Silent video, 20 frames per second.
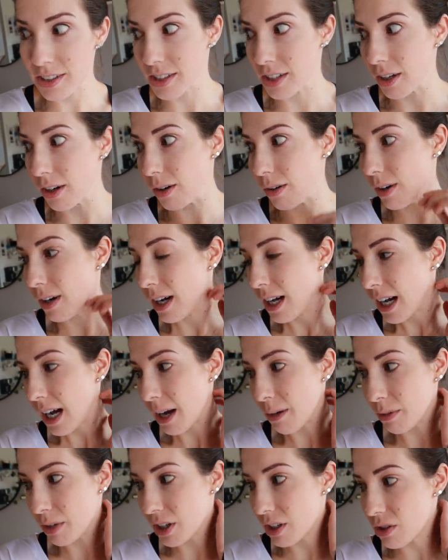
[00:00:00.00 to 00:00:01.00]
So
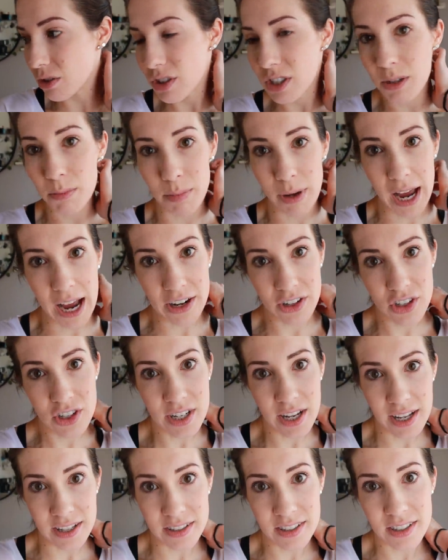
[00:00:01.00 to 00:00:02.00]
I'm gonna do some patch
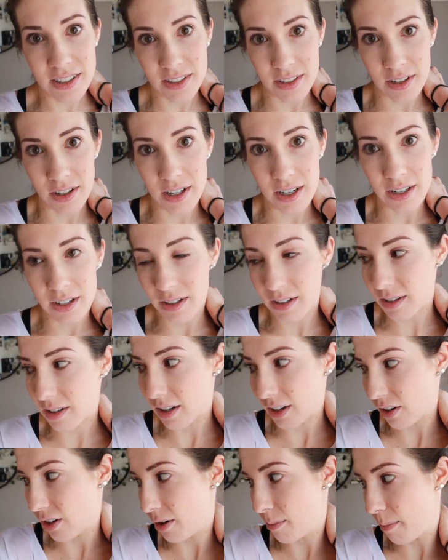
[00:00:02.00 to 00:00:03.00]
tests on
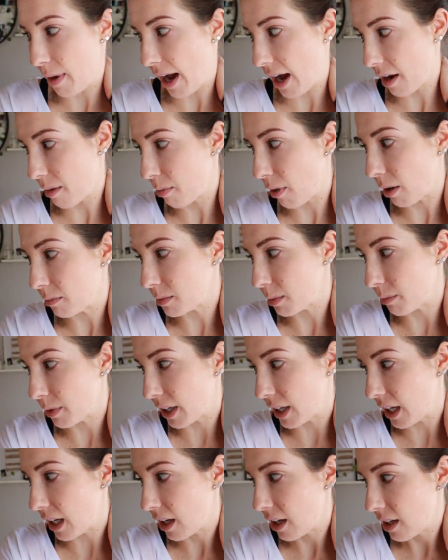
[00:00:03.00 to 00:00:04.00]
her back,
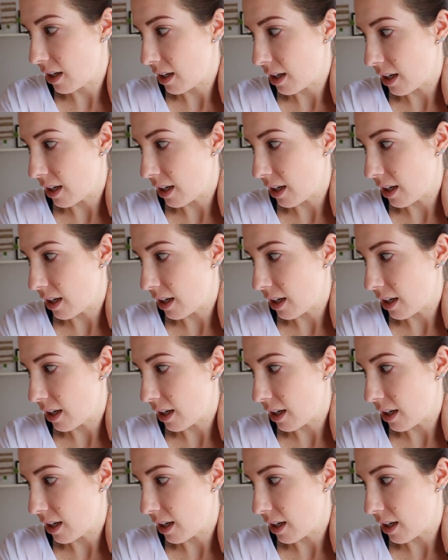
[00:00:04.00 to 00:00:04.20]
probably.